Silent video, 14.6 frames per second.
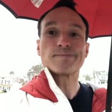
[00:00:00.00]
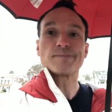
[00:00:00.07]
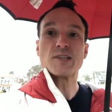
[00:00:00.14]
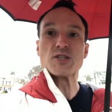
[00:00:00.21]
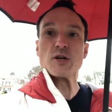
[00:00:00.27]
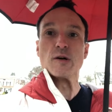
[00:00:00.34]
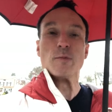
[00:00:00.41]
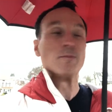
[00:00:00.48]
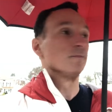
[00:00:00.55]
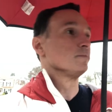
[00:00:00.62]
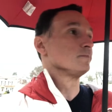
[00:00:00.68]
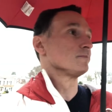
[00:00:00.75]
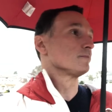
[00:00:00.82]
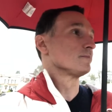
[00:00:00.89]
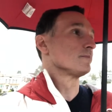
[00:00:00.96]
So
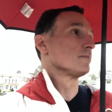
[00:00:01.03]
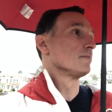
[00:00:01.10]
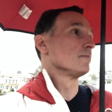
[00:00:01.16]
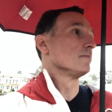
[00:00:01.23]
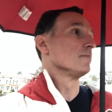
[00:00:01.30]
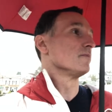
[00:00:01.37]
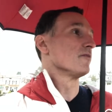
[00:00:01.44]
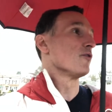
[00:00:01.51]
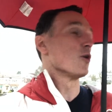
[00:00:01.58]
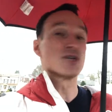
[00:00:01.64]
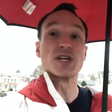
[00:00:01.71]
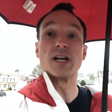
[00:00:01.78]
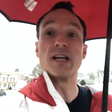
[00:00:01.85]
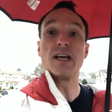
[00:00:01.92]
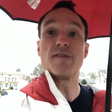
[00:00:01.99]

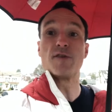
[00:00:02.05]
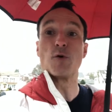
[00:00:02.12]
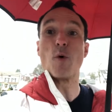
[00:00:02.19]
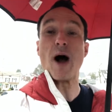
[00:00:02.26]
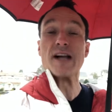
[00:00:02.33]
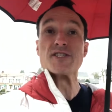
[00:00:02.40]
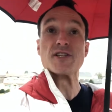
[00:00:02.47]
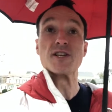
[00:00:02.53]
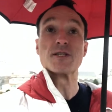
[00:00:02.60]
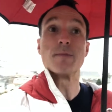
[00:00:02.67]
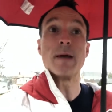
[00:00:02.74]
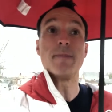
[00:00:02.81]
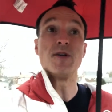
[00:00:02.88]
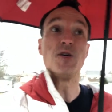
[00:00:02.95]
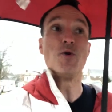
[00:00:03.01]
fortunately, if you're watching this,
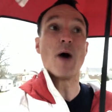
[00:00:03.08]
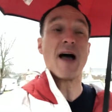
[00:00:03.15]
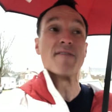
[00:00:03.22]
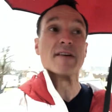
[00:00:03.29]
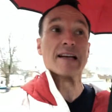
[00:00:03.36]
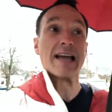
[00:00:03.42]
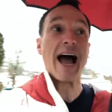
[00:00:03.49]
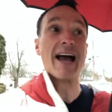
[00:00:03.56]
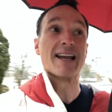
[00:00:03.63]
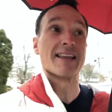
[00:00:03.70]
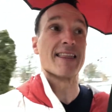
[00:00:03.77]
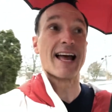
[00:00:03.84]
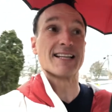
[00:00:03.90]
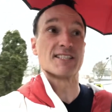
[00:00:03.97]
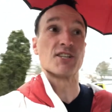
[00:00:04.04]
maybe you haven't gotten to
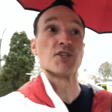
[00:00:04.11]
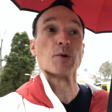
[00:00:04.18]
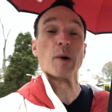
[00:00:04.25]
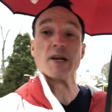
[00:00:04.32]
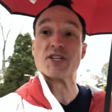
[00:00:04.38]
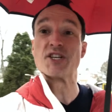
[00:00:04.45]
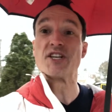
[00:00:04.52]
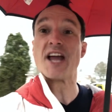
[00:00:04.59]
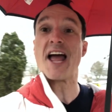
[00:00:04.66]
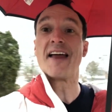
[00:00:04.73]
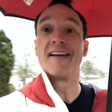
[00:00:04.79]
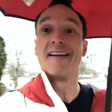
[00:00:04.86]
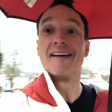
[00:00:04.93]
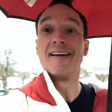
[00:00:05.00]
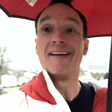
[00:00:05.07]
that situation yet.
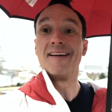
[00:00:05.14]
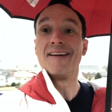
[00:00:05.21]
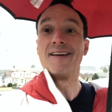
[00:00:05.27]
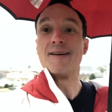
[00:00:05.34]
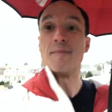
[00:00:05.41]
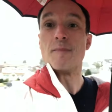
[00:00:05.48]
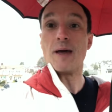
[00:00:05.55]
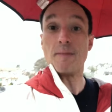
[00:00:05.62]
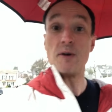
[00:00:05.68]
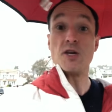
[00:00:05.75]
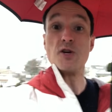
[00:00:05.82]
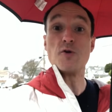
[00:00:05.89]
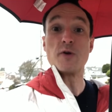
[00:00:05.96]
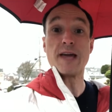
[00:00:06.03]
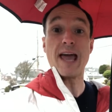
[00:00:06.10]
Maybe
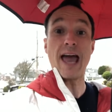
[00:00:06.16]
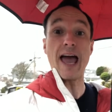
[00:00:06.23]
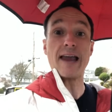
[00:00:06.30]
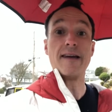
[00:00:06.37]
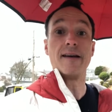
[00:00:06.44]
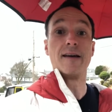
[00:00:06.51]
you can